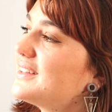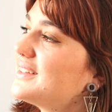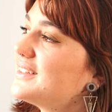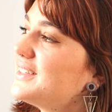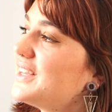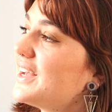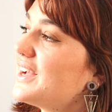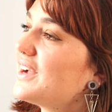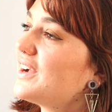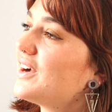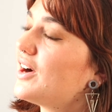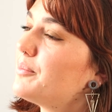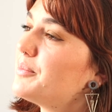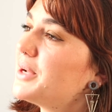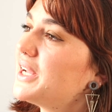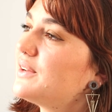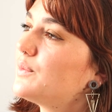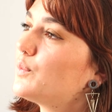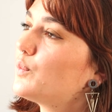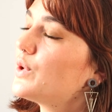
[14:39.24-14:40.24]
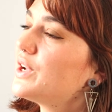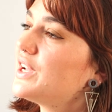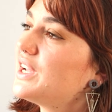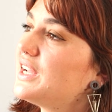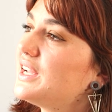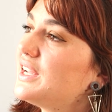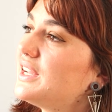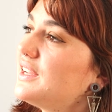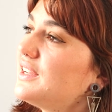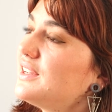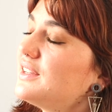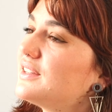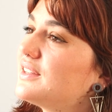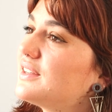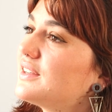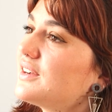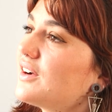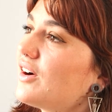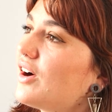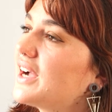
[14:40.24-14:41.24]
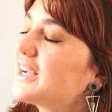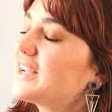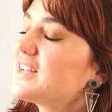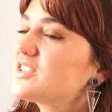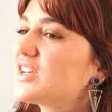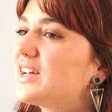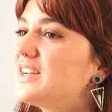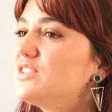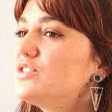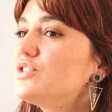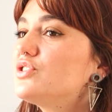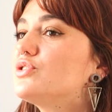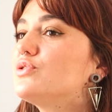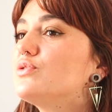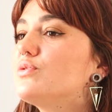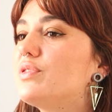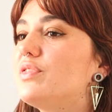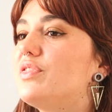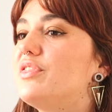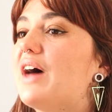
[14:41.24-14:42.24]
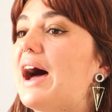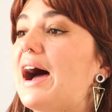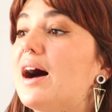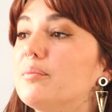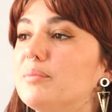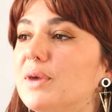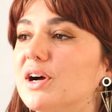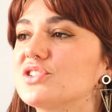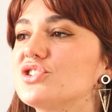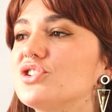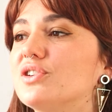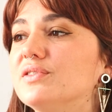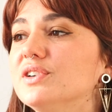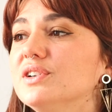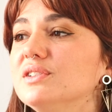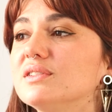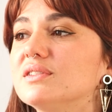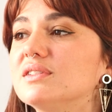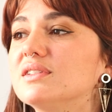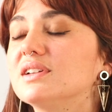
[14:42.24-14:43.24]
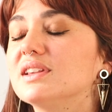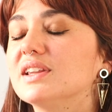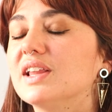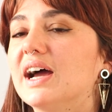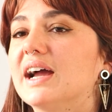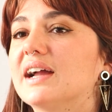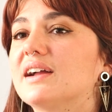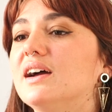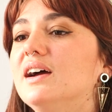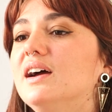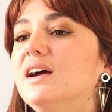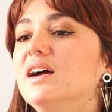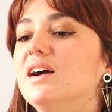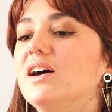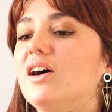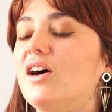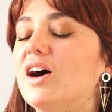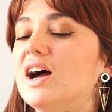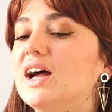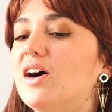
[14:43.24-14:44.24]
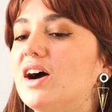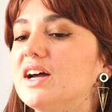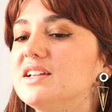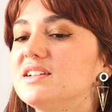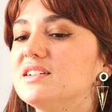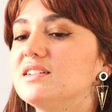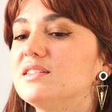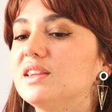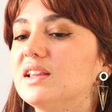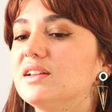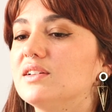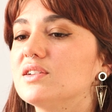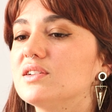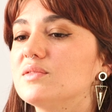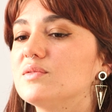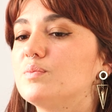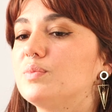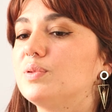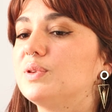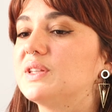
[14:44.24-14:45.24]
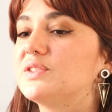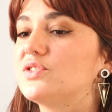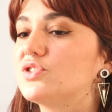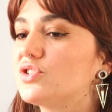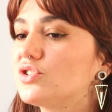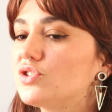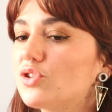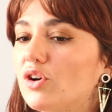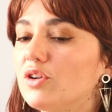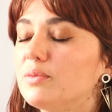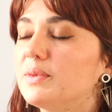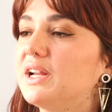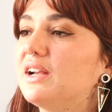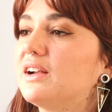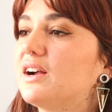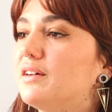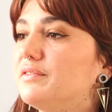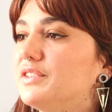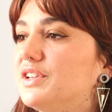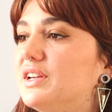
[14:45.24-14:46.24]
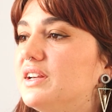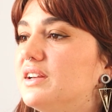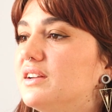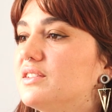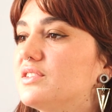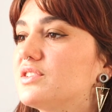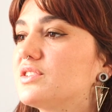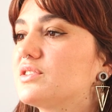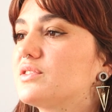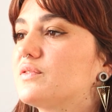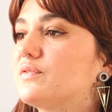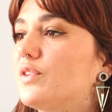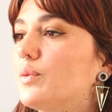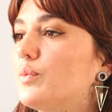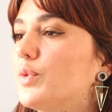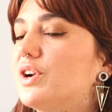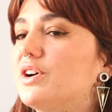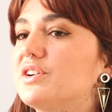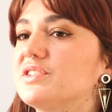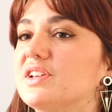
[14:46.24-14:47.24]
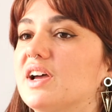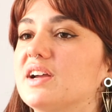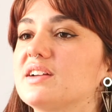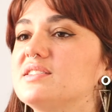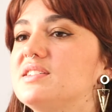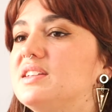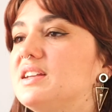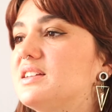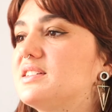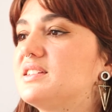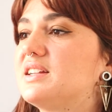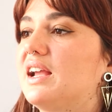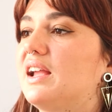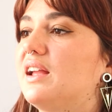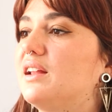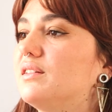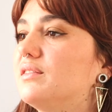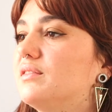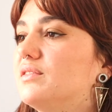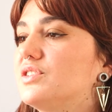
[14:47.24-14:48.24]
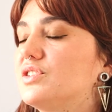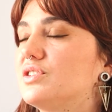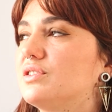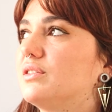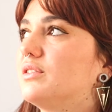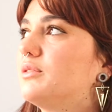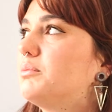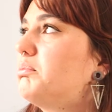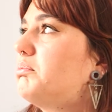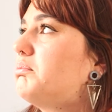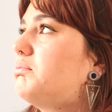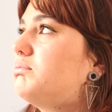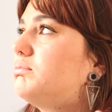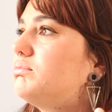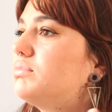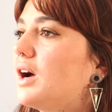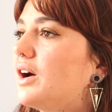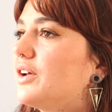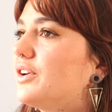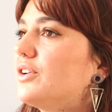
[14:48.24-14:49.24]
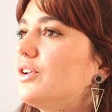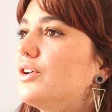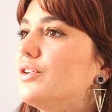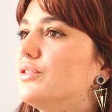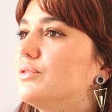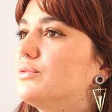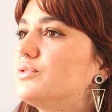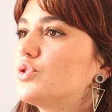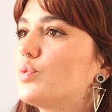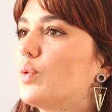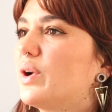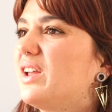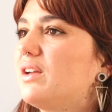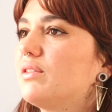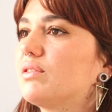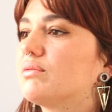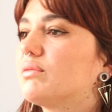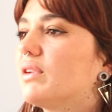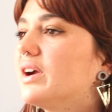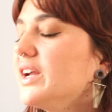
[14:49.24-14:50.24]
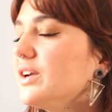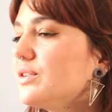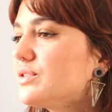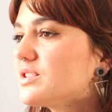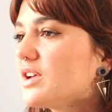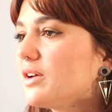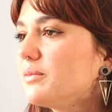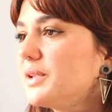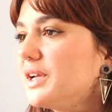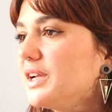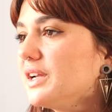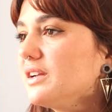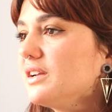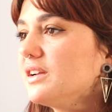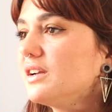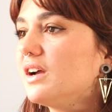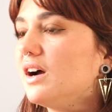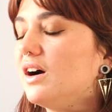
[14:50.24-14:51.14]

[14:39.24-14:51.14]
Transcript: Yeah, I mean, I guess I didn't do that much of it. Like, I did so many cover gigs from when I was like 16 to, I don't know, 23 or something.